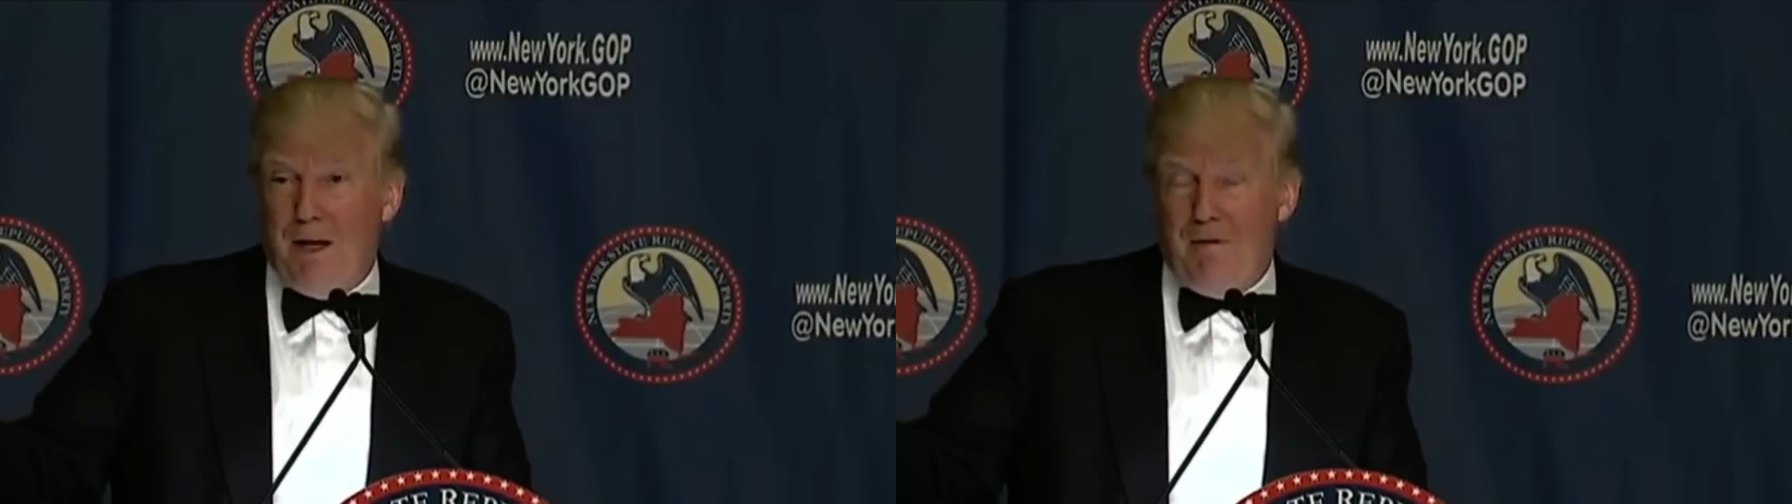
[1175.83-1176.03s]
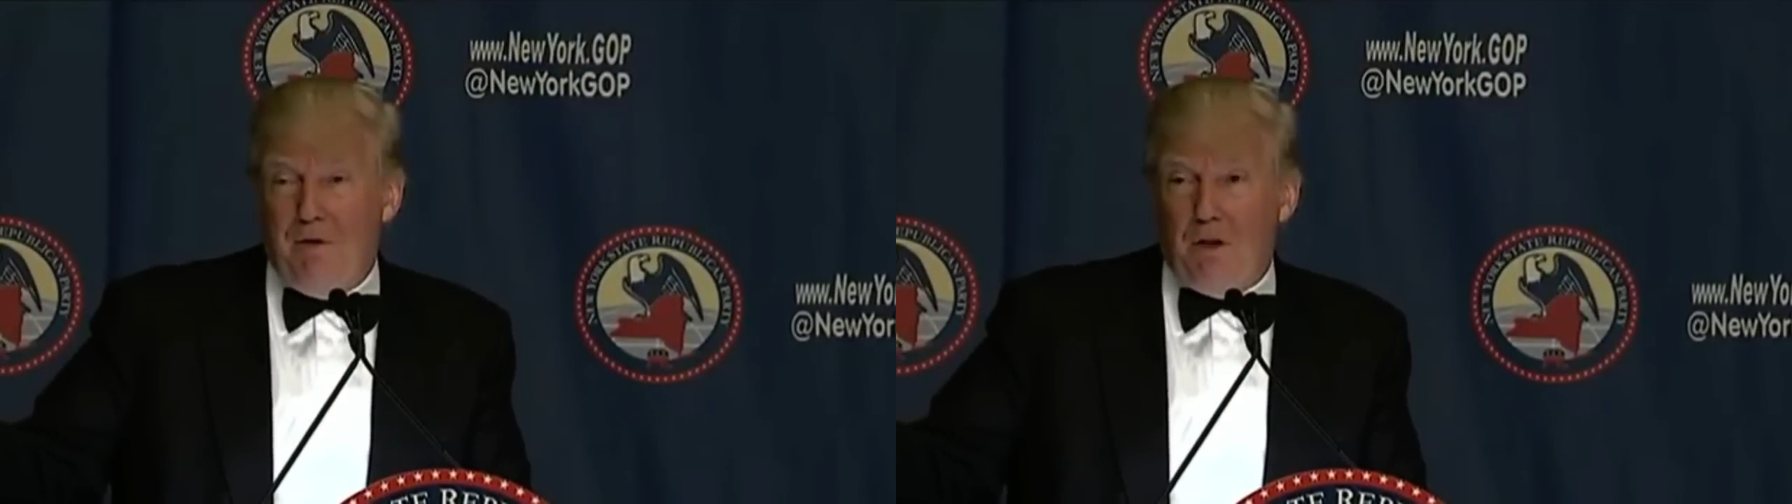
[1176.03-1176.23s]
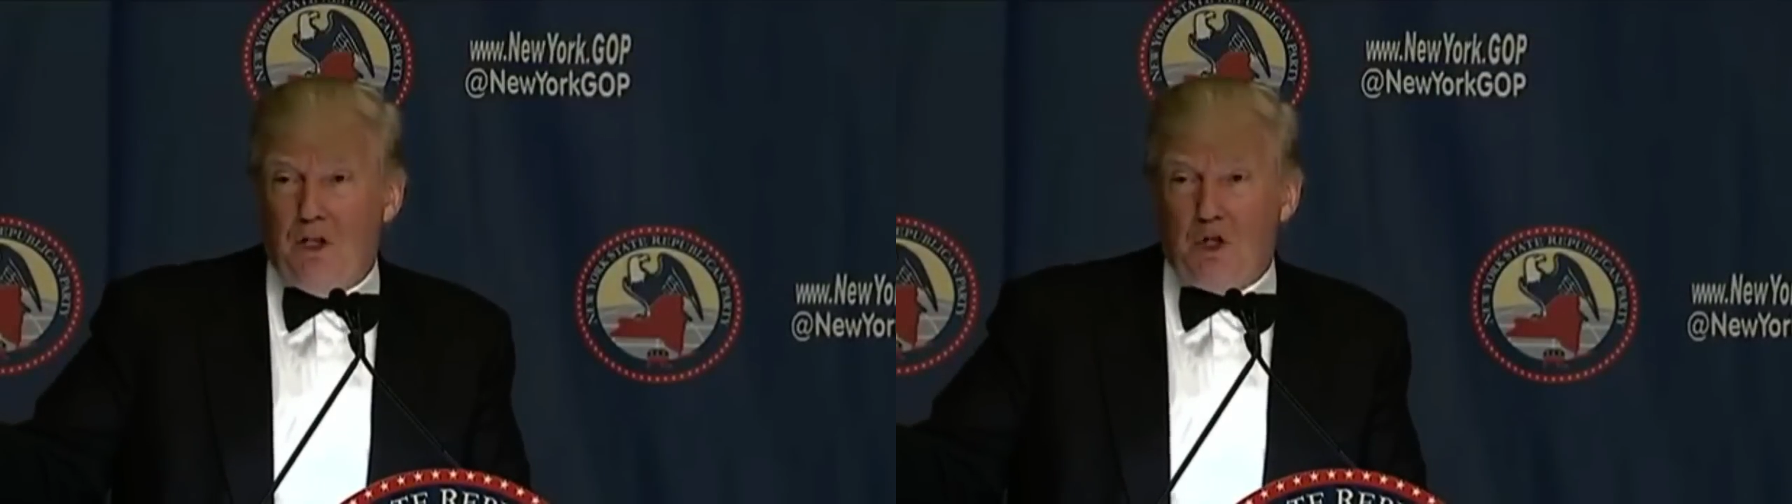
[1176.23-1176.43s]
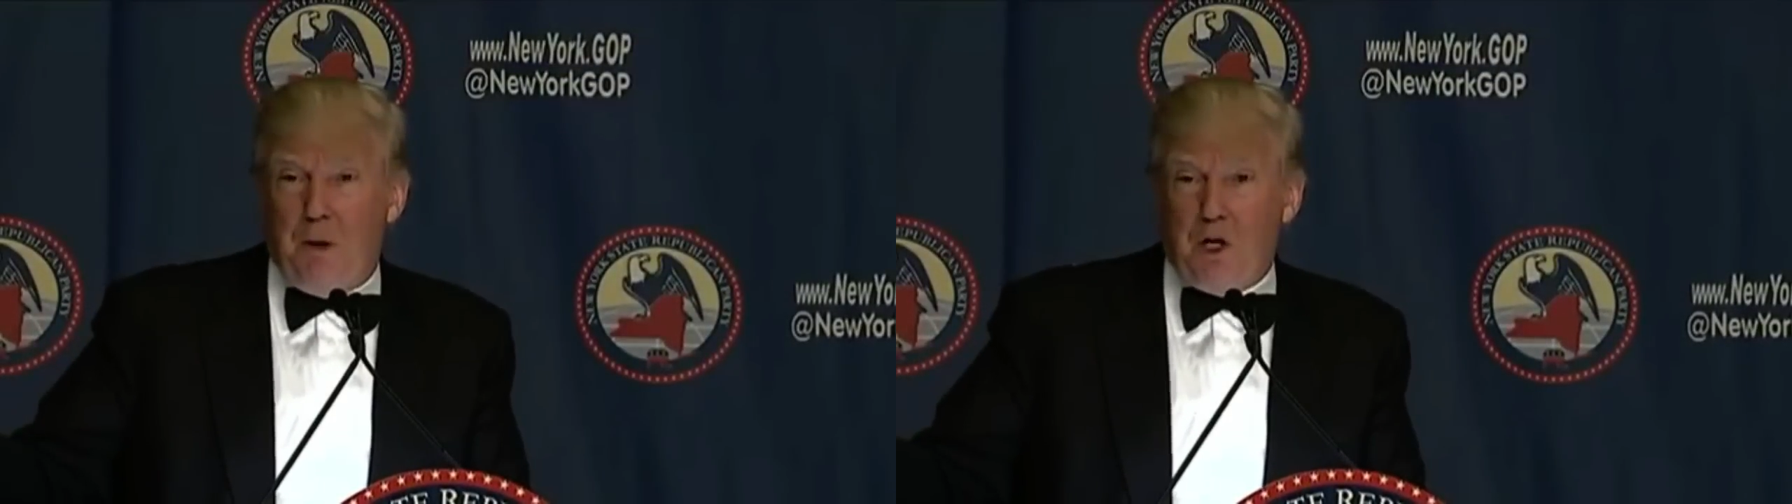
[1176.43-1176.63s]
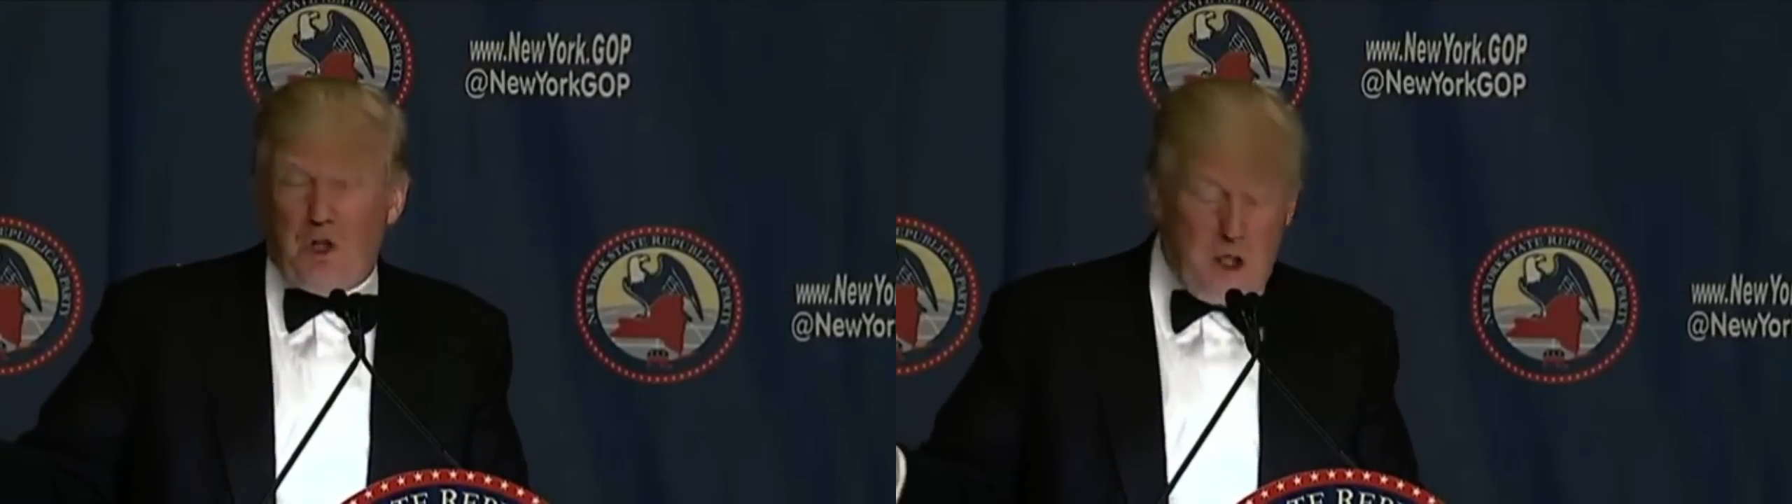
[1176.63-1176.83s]
11th
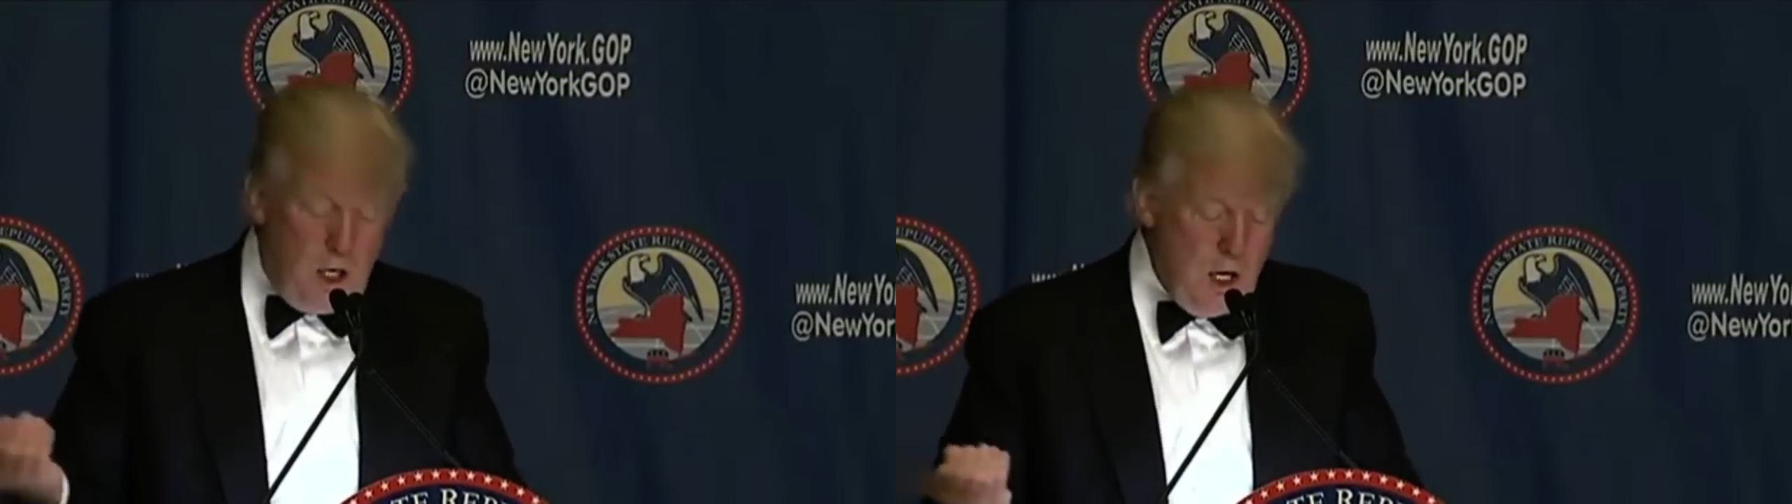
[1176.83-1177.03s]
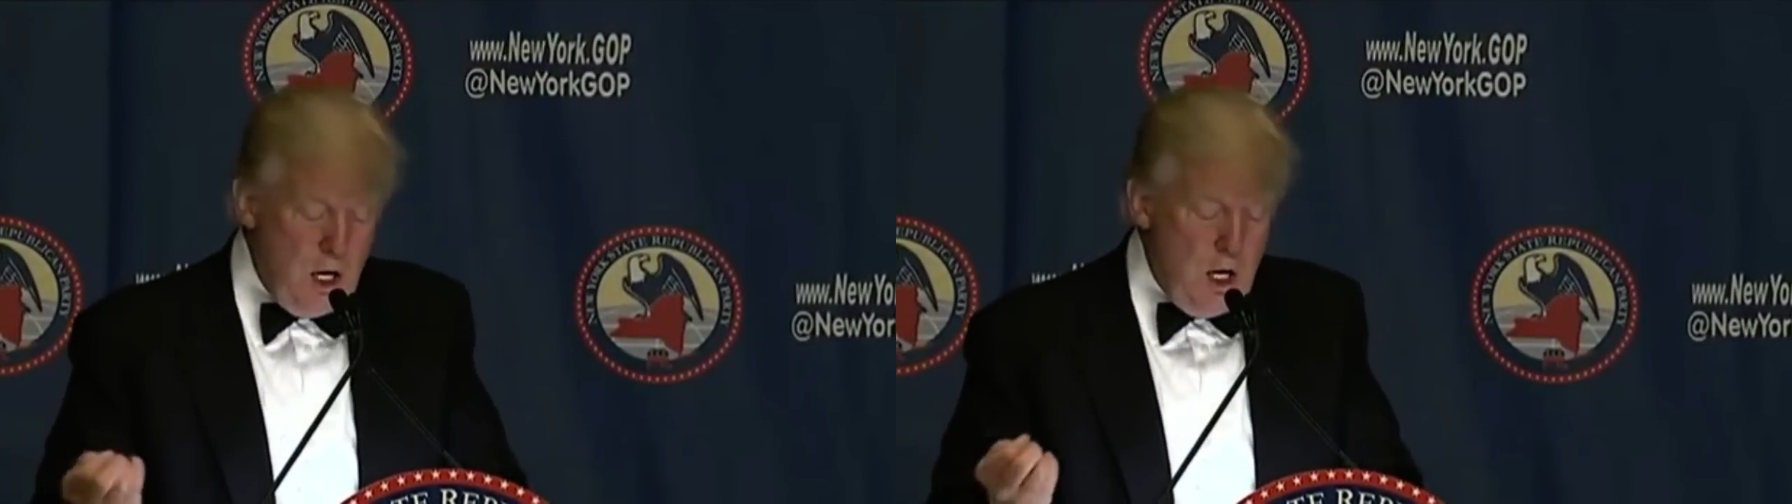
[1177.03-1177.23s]
especially,